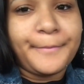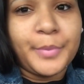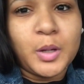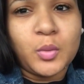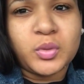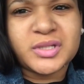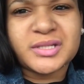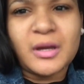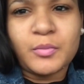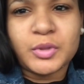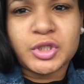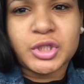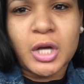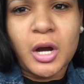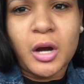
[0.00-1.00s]
But what's up
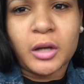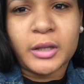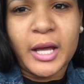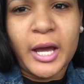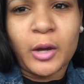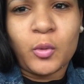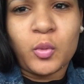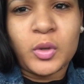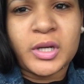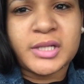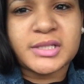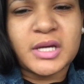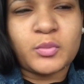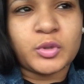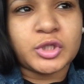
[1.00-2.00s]
with y'all? Like, what
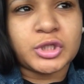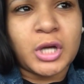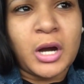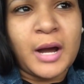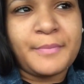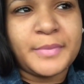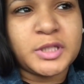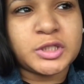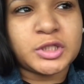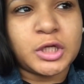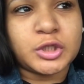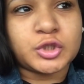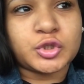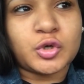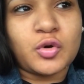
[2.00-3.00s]
is up with y'all? I miss
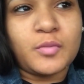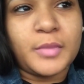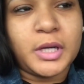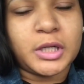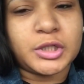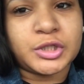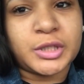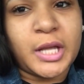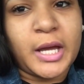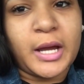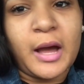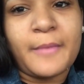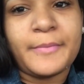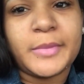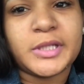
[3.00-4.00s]
y'all so much. Like,
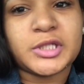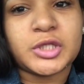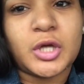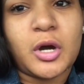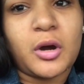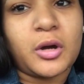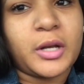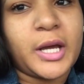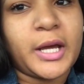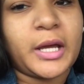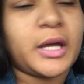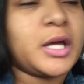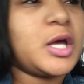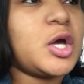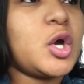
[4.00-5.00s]
I miss y'all.
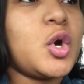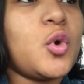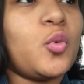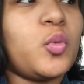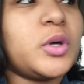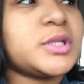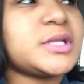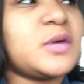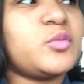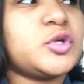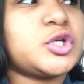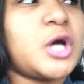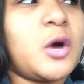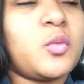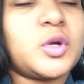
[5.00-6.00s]
Like, what's up
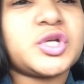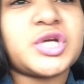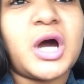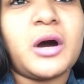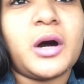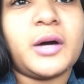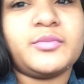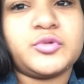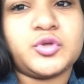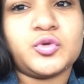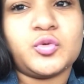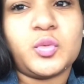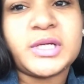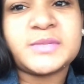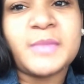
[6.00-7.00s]
with y'all? What y'all up
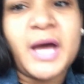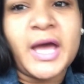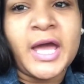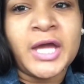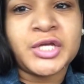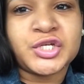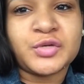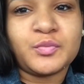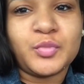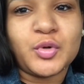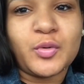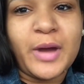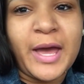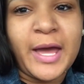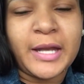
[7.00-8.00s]
to? Where's my Haitian
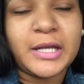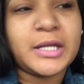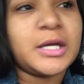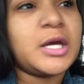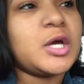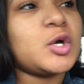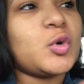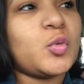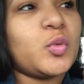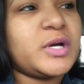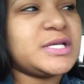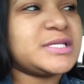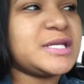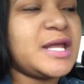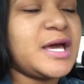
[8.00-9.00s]
boo at?
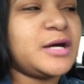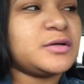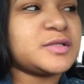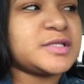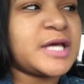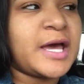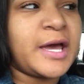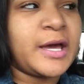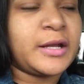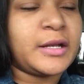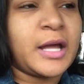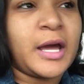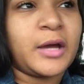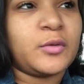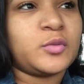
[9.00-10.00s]
Where's Nails at?
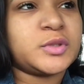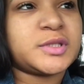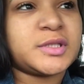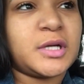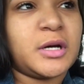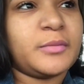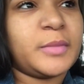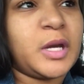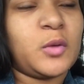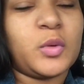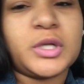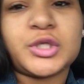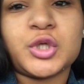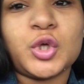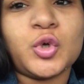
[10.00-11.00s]
Like, what's up, man?
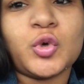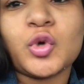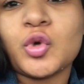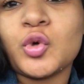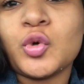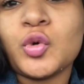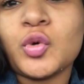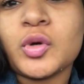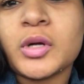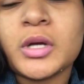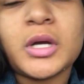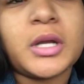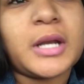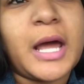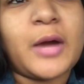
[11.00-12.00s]
Where's Lulu?
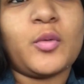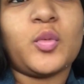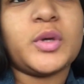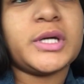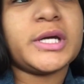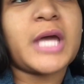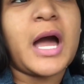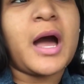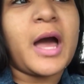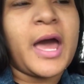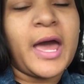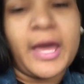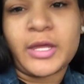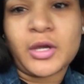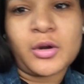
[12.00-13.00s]
Like, where y'all
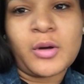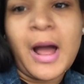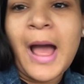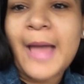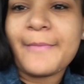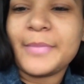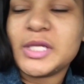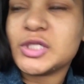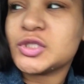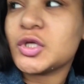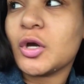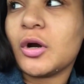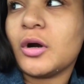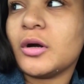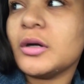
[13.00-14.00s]
at, yo? I miss
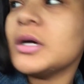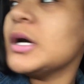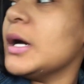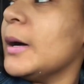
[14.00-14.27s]
y'all.